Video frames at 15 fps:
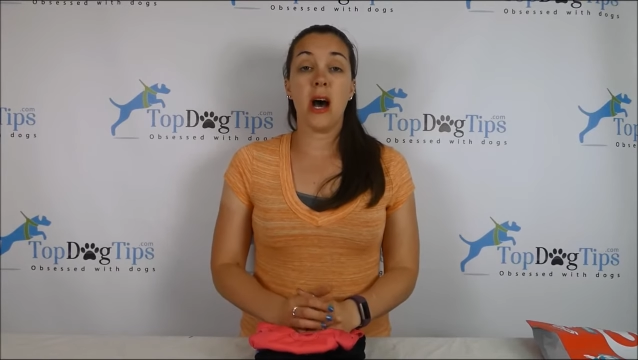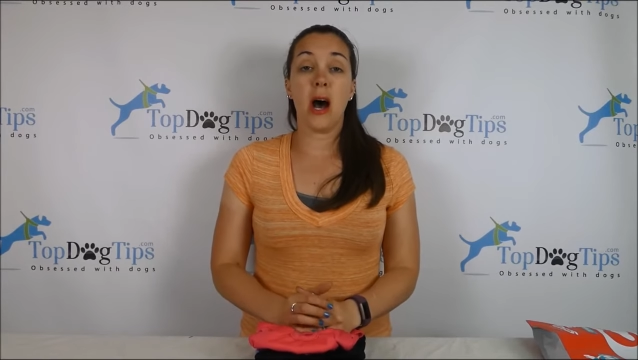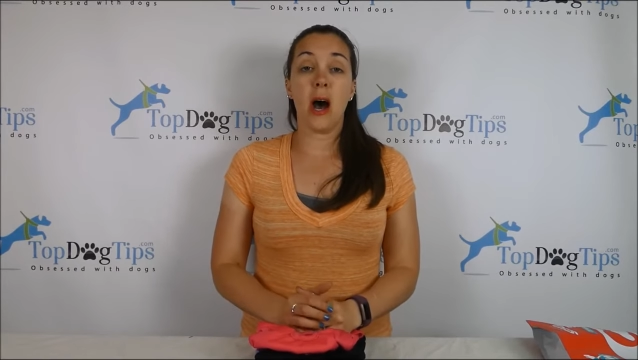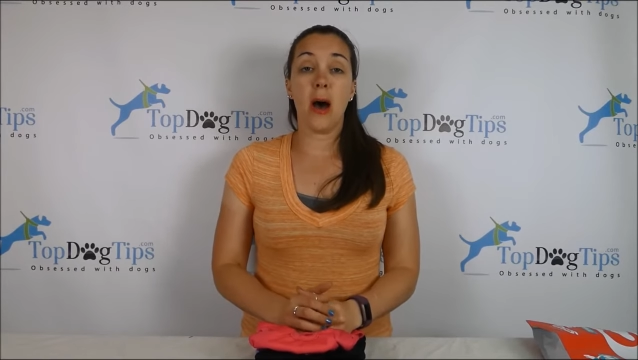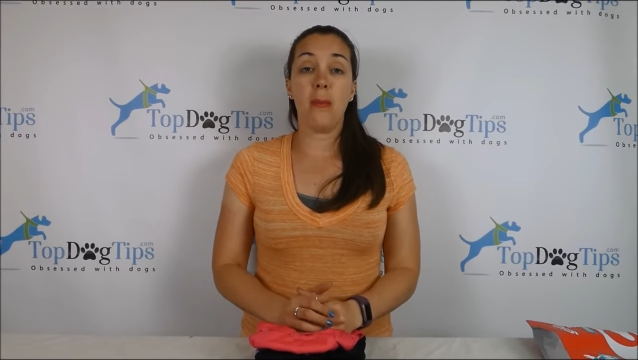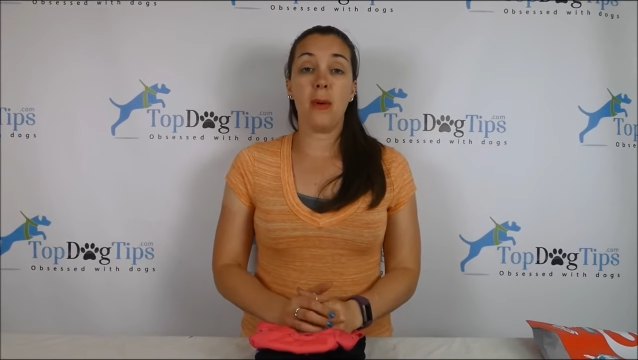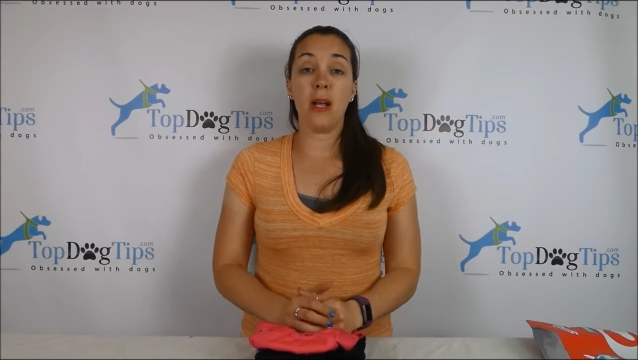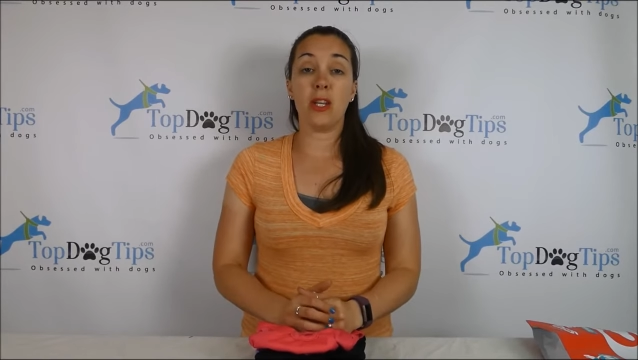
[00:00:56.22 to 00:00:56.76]

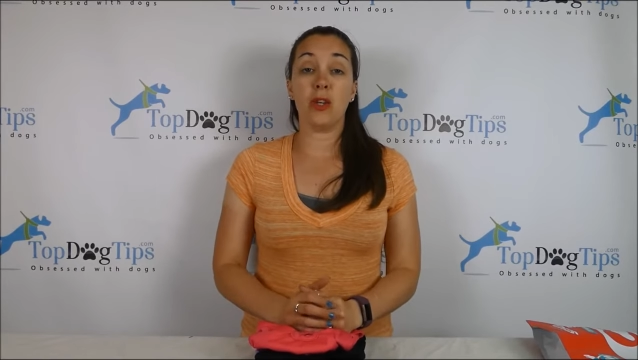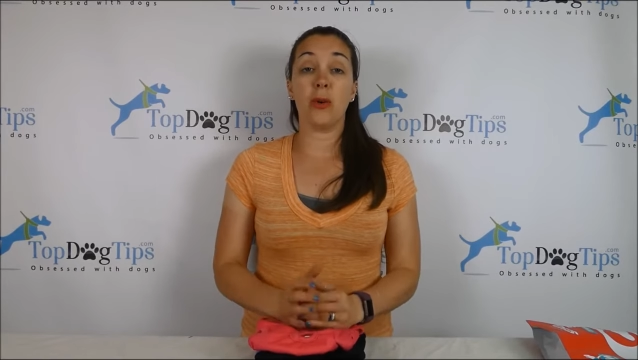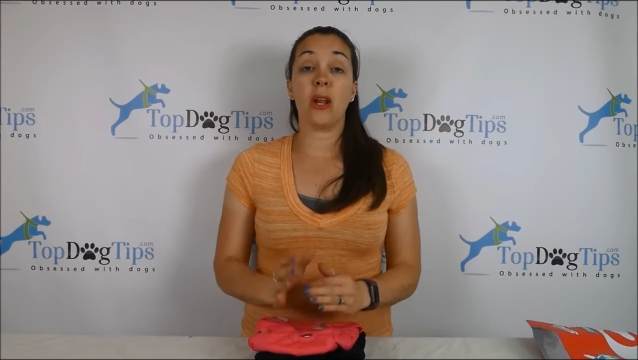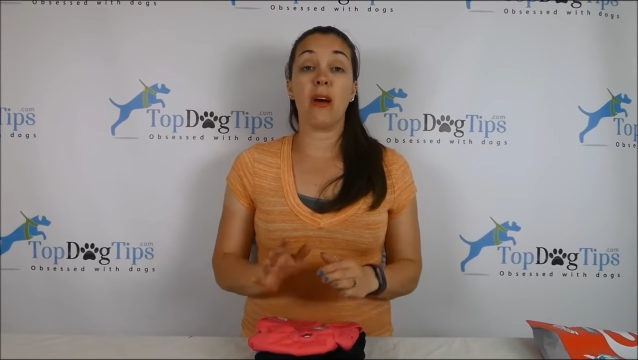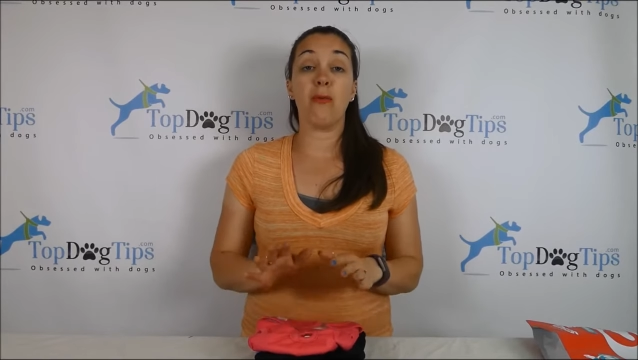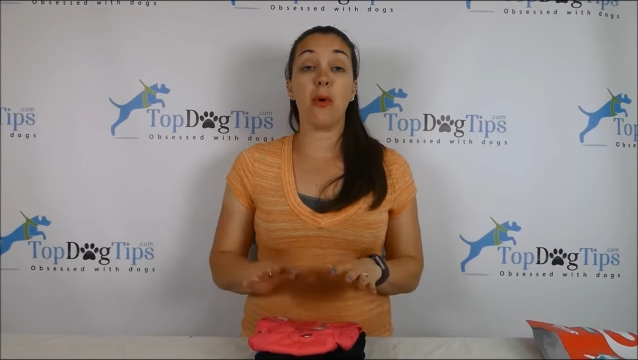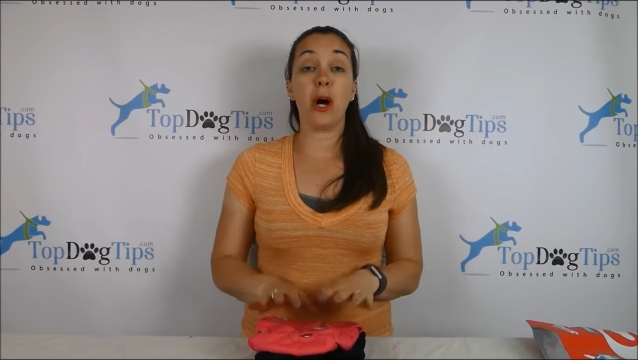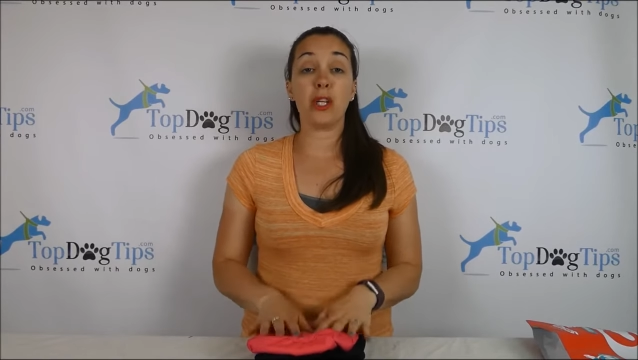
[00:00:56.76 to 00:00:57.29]
Um, you can
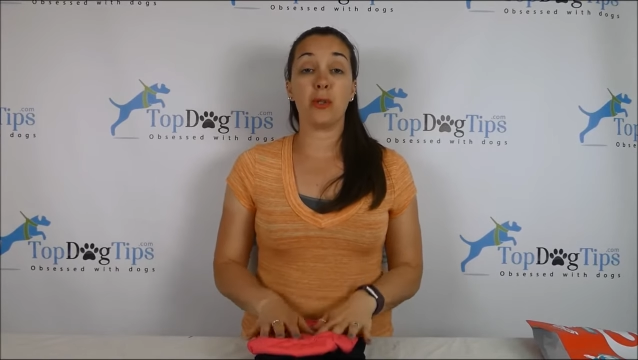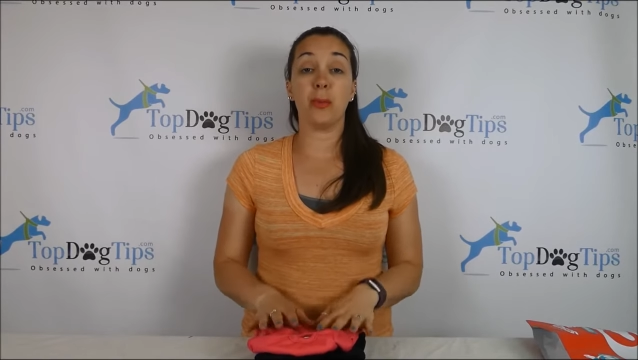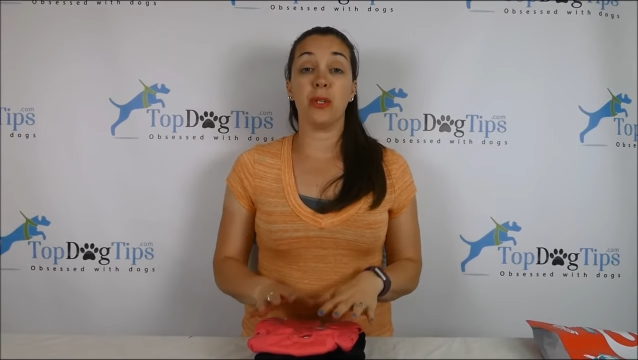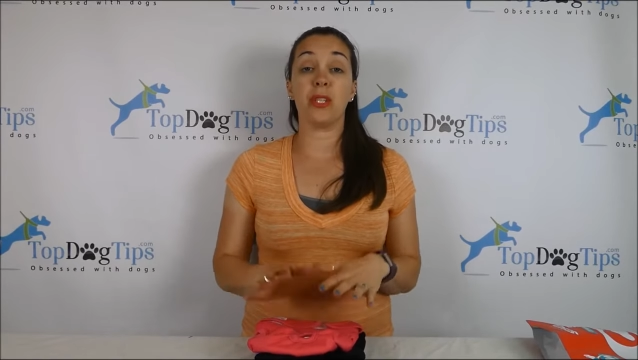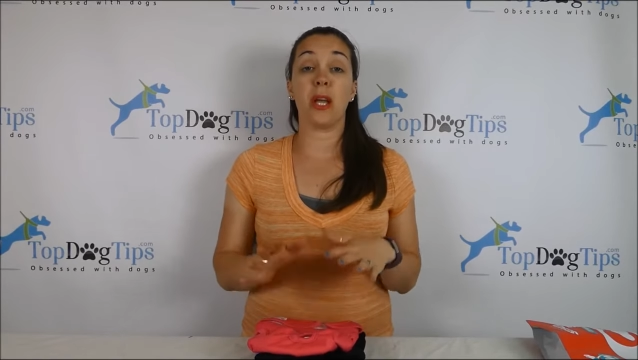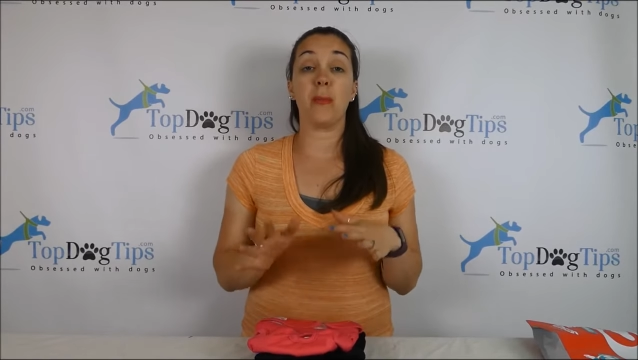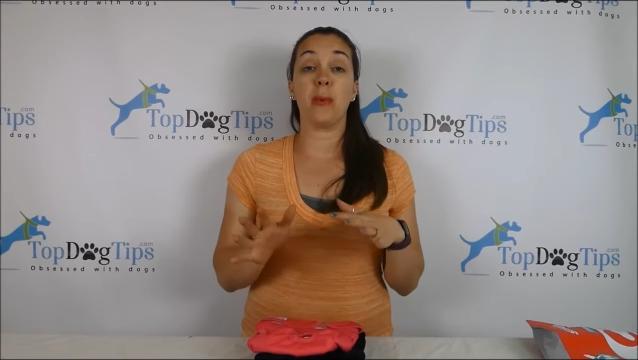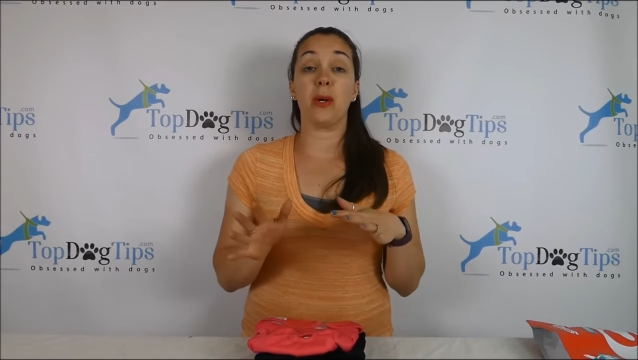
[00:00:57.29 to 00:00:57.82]
have washable
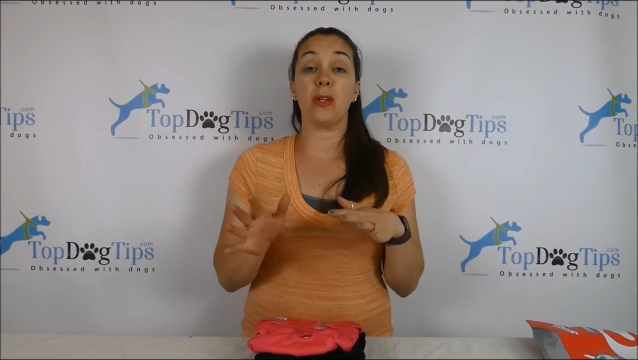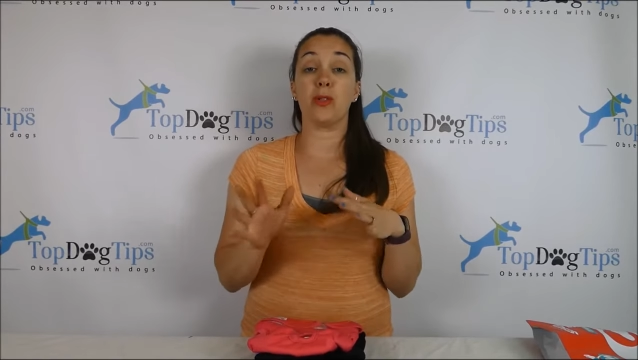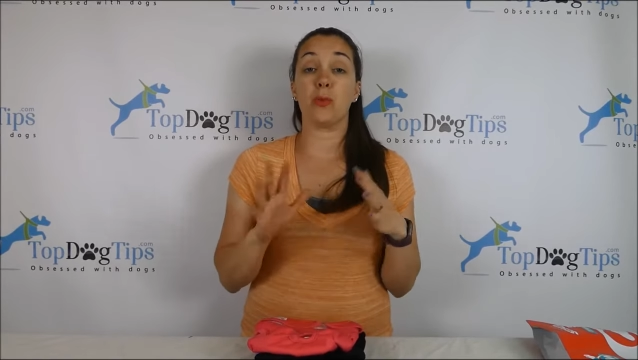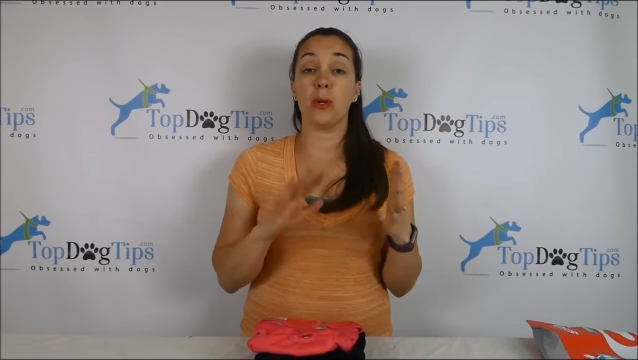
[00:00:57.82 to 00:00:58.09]
diapers,